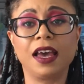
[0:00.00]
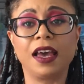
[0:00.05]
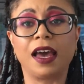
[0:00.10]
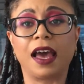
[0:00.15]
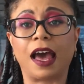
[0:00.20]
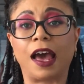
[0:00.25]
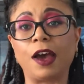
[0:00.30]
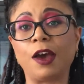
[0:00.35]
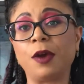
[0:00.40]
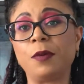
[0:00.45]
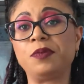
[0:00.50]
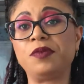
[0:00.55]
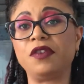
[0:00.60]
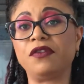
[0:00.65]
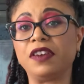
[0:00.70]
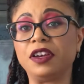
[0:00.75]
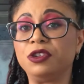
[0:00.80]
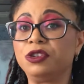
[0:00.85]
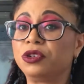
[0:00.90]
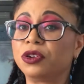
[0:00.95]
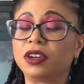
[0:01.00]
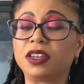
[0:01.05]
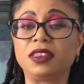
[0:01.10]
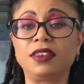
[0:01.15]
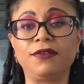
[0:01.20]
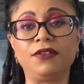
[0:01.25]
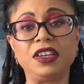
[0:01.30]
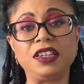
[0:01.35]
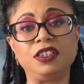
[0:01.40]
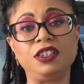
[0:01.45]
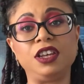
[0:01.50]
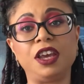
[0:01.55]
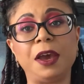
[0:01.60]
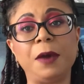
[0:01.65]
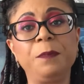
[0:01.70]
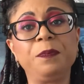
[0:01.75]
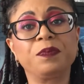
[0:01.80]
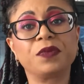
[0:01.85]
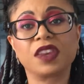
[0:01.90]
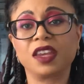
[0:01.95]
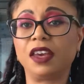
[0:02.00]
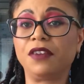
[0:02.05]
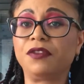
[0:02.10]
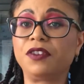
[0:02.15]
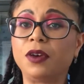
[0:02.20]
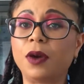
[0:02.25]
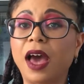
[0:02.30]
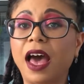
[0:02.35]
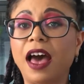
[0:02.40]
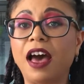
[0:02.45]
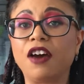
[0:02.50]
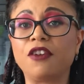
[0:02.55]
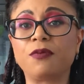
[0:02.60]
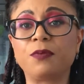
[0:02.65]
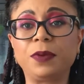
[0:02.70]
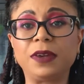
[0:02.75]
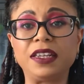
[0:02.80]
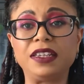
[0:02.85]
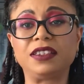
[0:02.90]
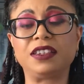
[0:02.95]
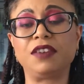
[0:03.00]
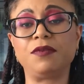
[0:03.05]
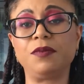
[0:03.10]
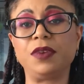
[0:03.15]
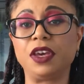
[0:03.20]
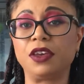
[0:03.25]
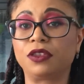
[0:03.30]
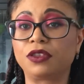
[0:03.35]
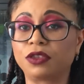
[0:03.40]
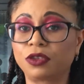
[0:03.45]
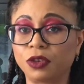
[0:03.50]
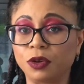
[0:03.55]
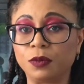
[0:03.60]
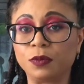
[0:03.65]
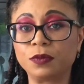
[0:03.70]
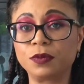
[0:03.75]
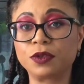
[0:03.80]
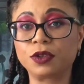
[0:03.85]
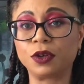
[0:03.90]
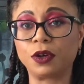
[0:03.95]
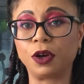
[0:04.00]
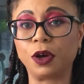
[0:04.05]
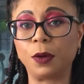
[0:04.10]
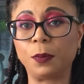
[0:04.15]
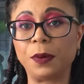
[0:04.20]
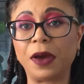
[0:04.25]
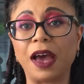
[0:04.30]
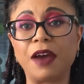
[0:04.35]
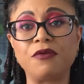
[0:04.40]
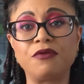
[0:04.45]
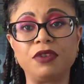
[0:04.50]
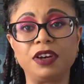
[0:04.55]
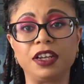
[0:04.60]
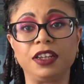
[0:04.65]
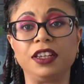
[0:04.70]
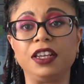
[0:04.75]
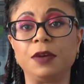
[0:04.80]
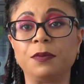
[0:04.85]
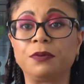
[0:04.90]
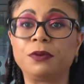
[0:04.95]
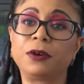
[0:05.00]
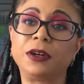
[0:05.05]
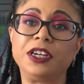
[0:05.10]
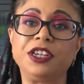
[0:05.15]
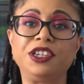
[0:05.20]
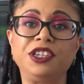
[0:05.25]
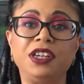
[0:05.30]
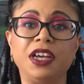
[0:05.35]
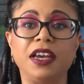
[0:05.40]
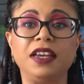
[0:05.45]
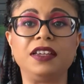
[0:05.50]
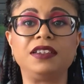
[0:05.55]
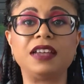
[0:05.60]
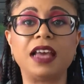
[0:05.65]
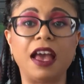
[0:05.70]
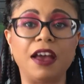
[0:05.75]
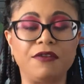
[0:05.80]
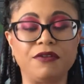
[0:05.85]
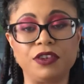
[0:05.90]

I hope you've enjoyed the video. If you have, please give me a thumbs up. I really appreciate every